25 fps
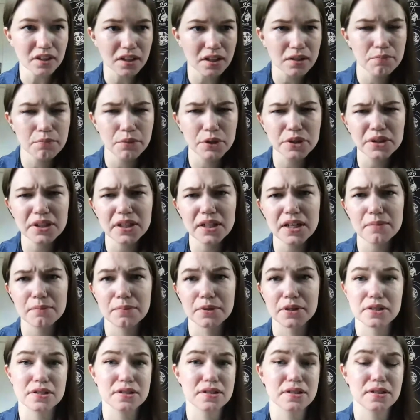both on a
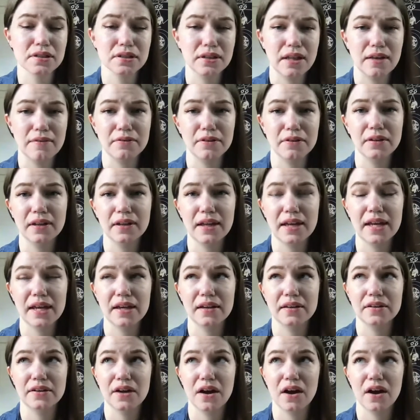personal level and